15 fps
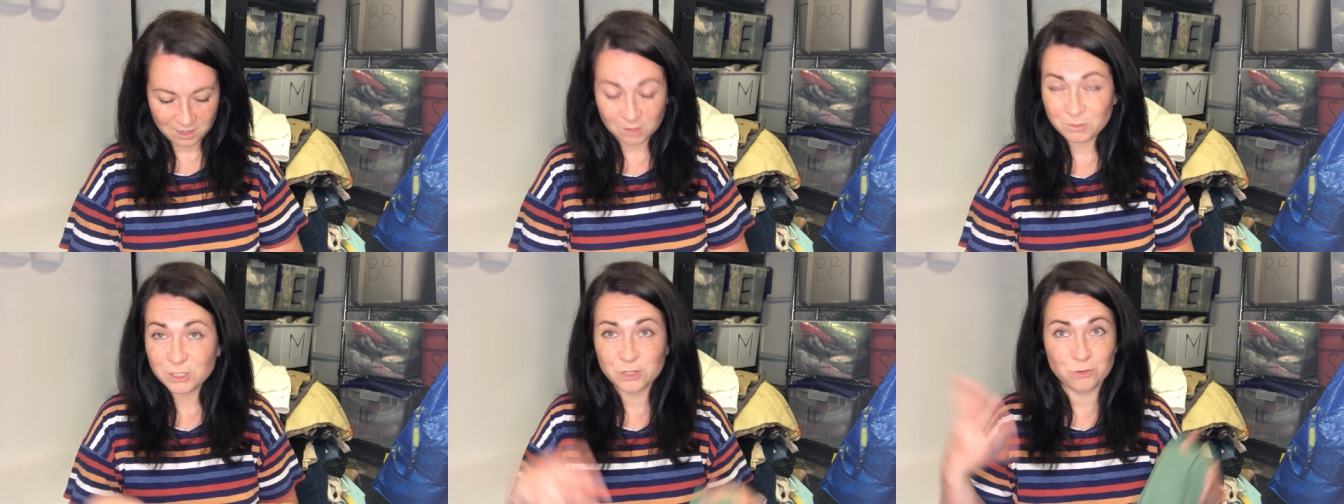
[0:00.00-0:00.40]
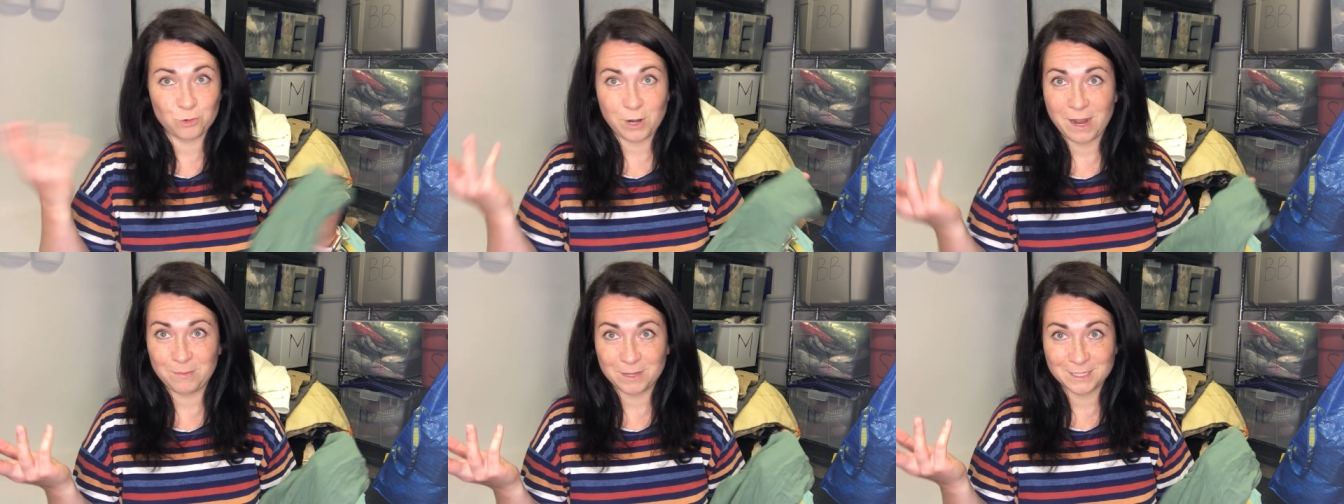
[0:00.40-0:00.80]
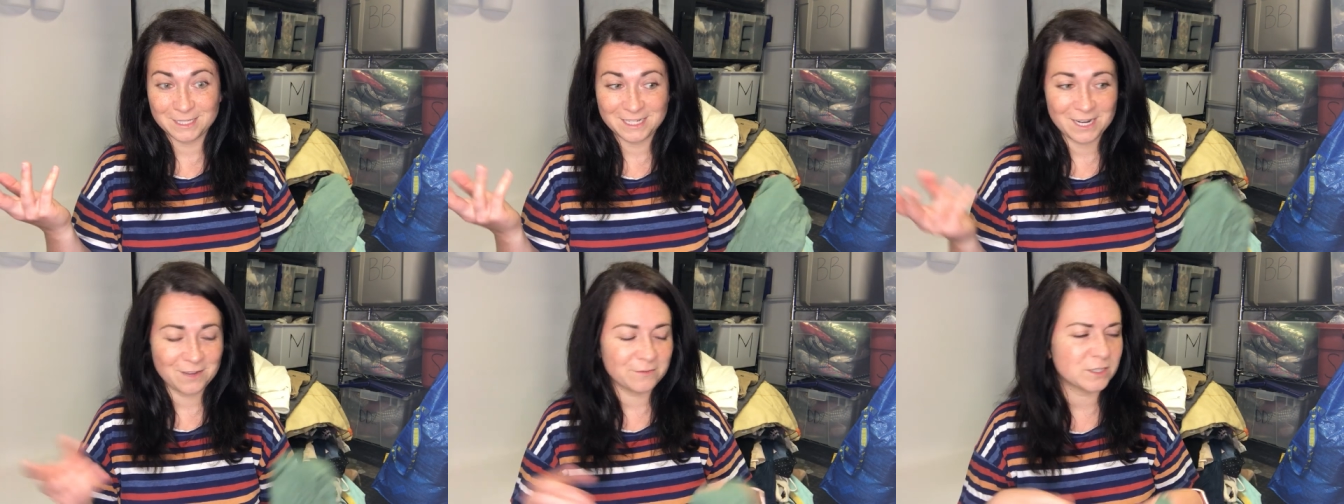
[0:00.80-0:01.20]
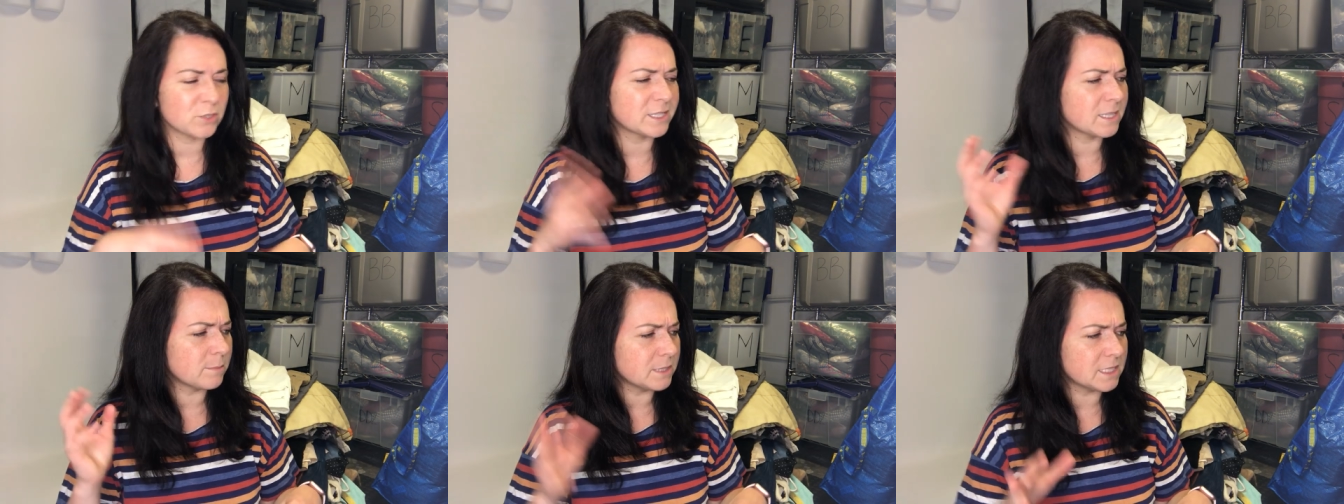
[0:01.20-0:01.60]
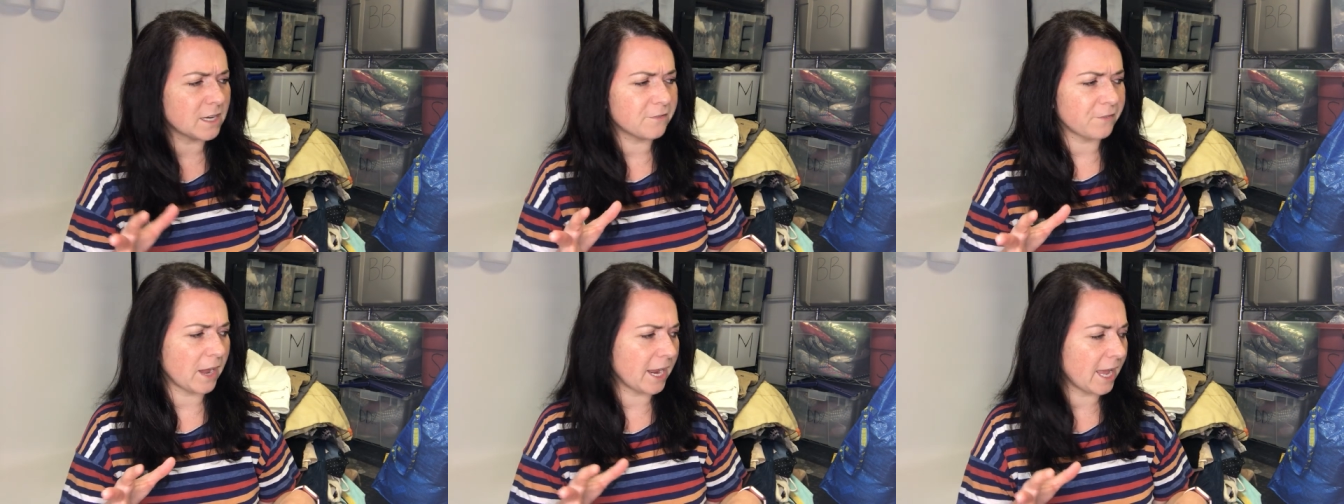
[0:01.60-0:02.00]
I'm just grabbing stuff. So some
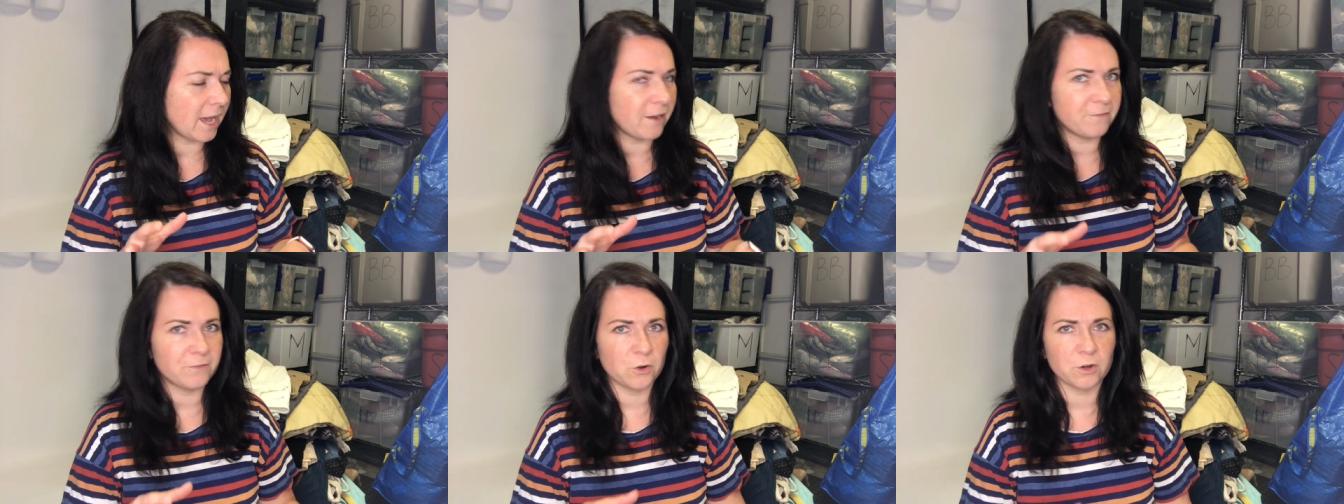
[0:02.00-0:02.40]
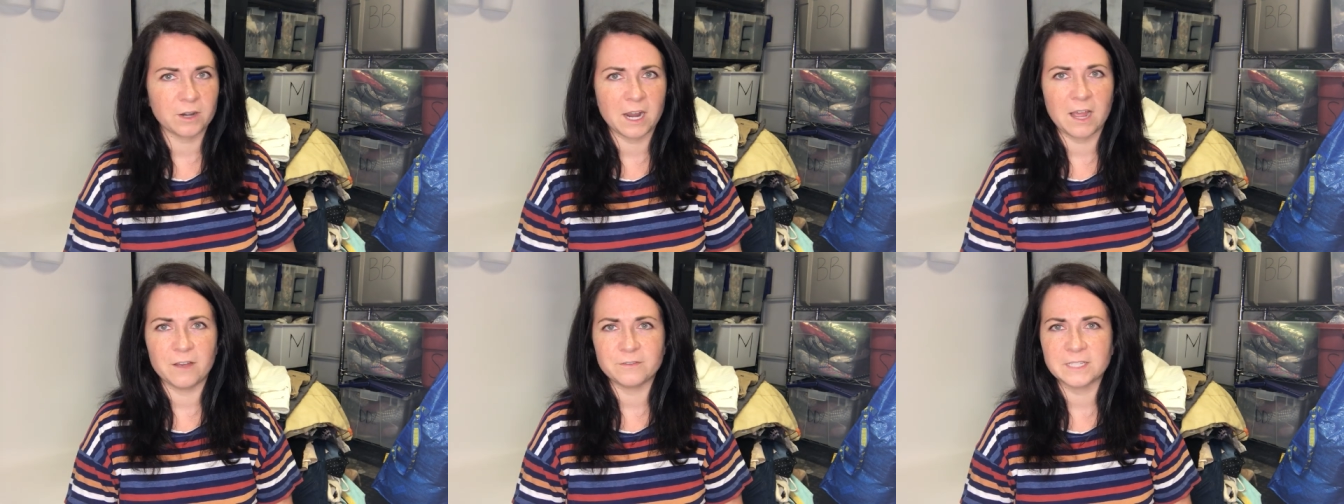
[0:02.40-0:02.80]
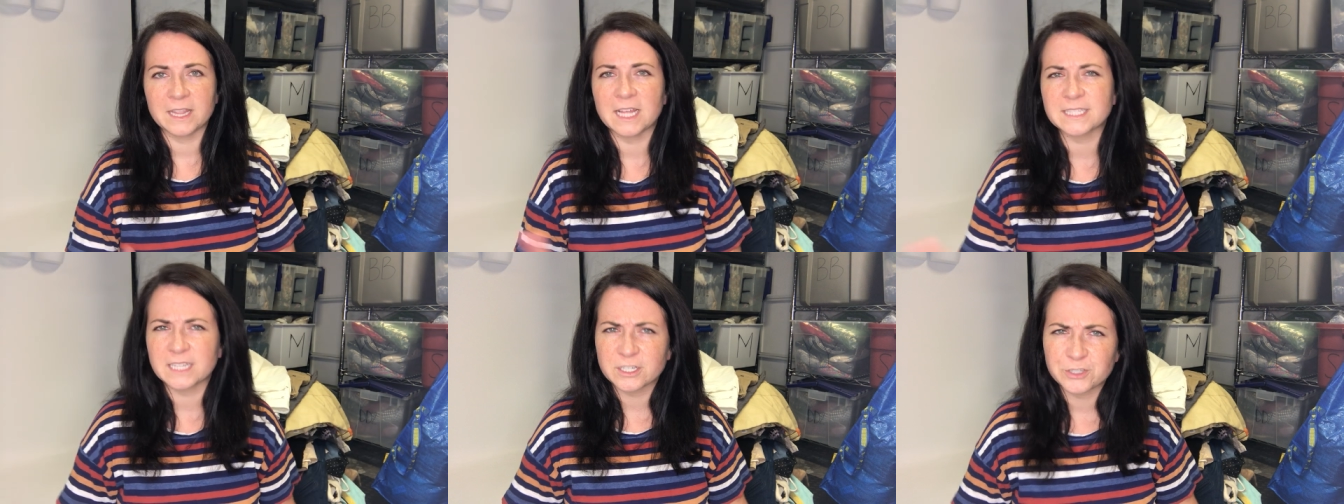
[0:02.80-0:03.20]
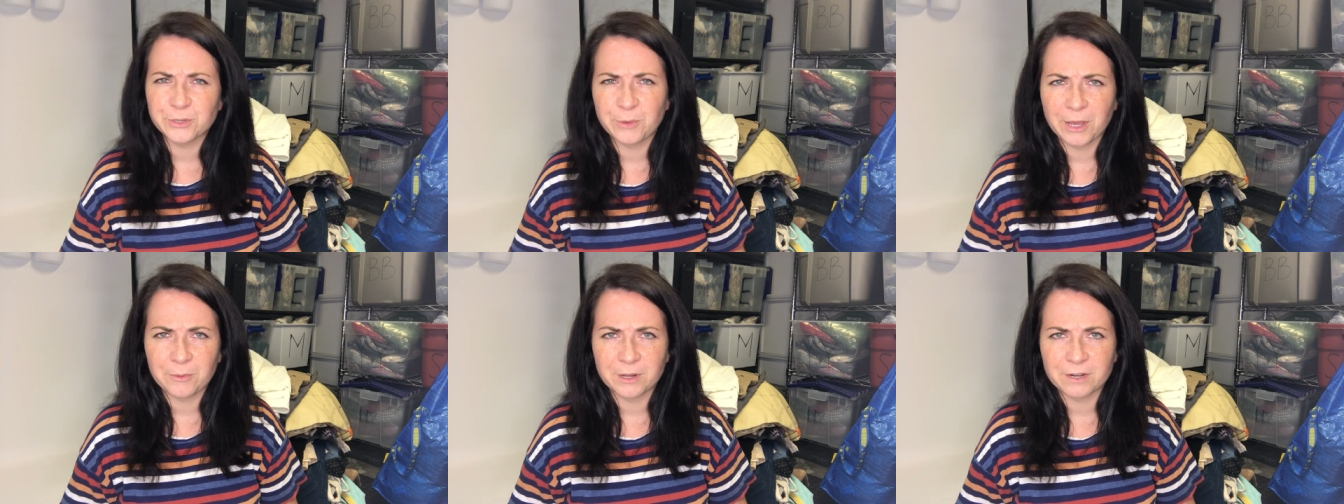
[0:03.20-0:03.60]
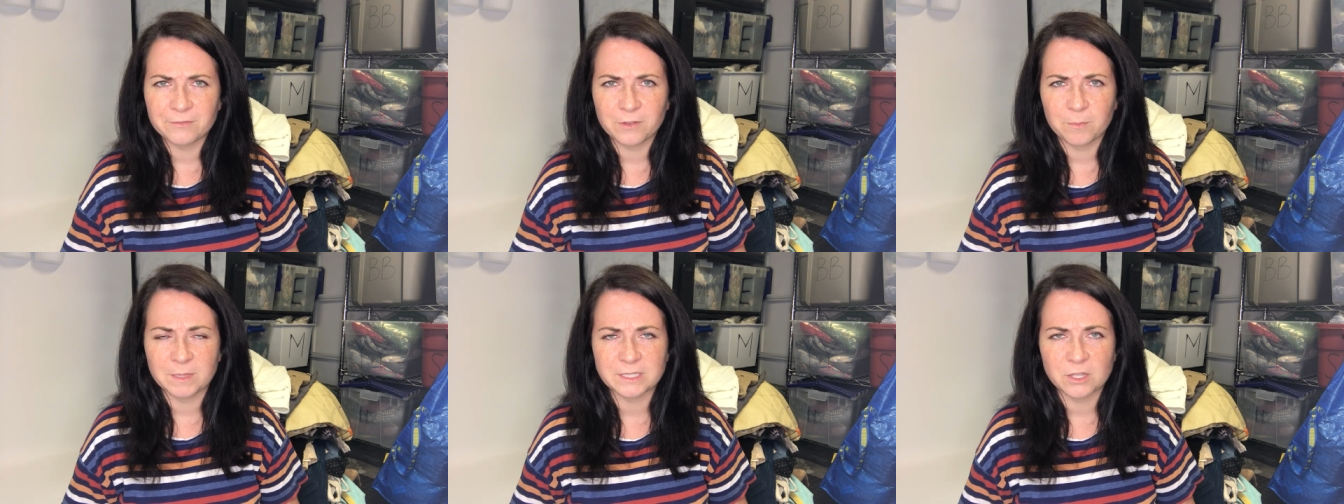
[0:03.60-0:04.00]
stuff I have photographed, and that's actually why I wanted
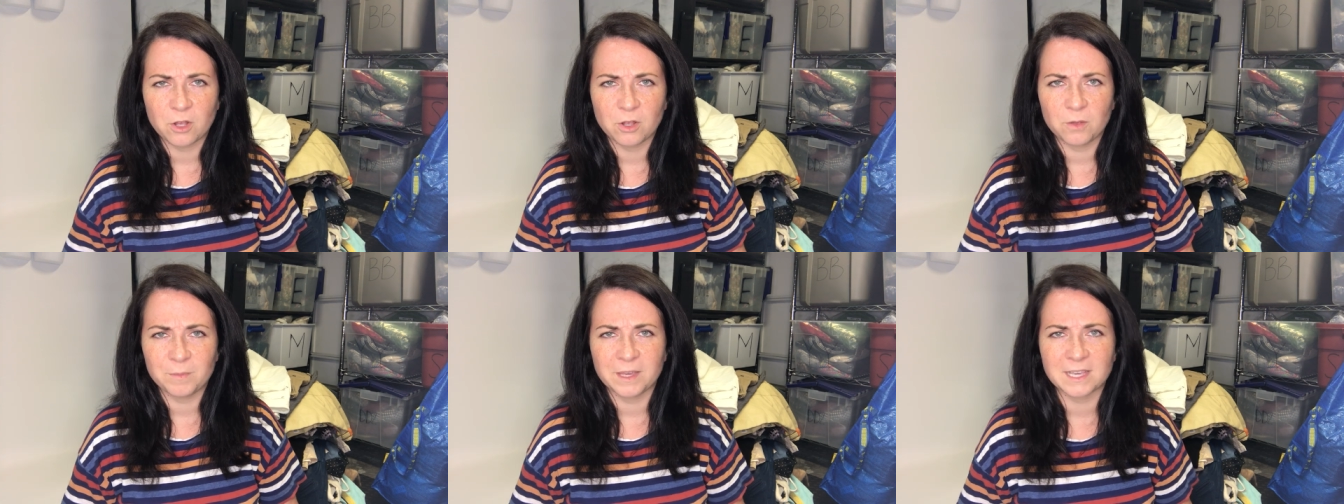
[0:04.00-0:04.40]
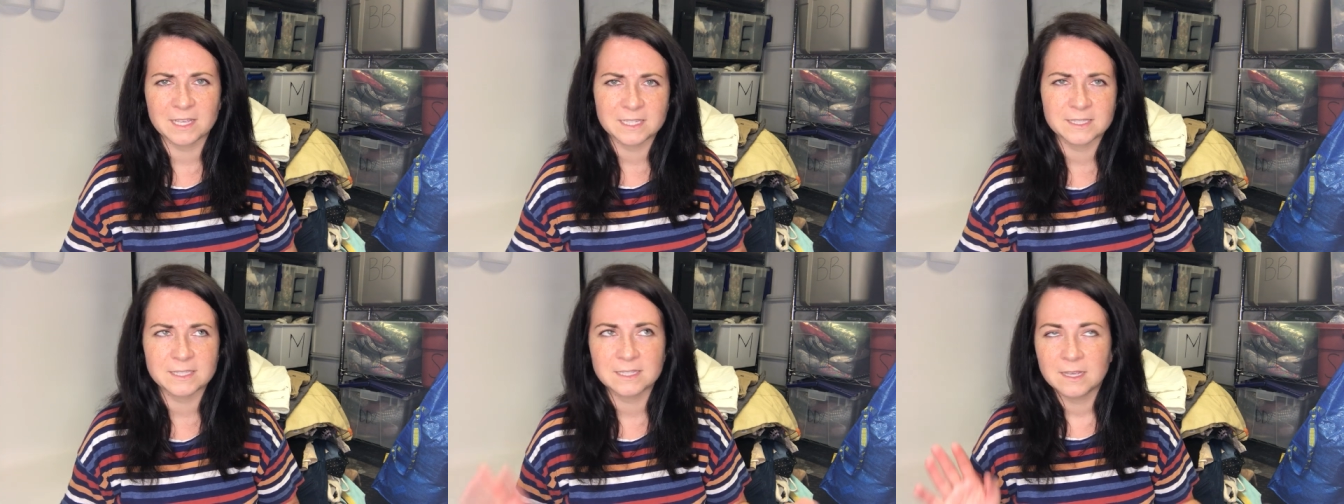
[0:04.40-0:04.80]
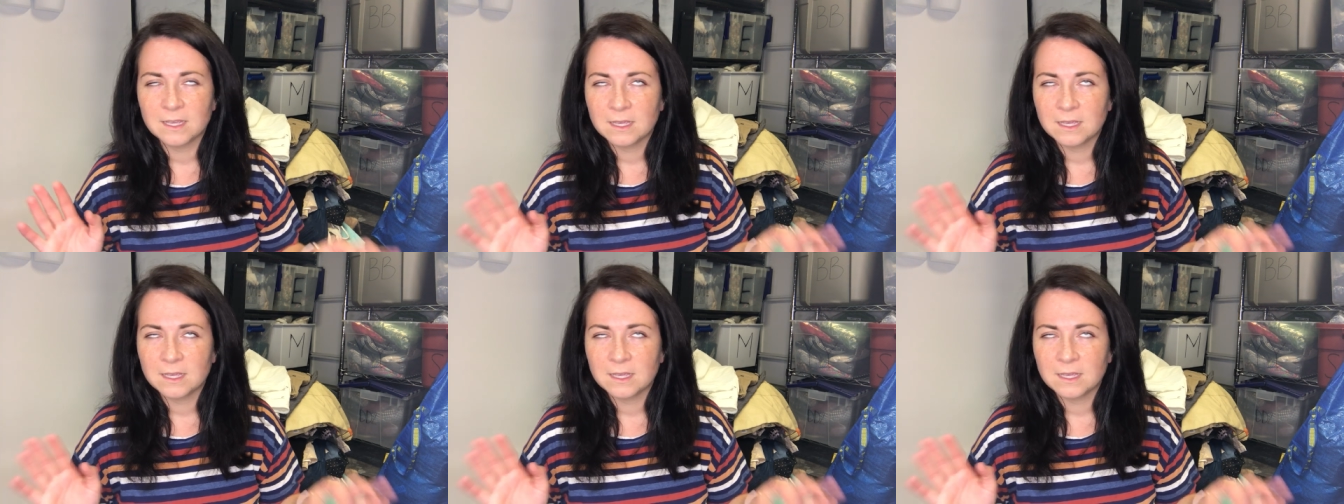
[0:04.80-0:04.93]
to film this haul, because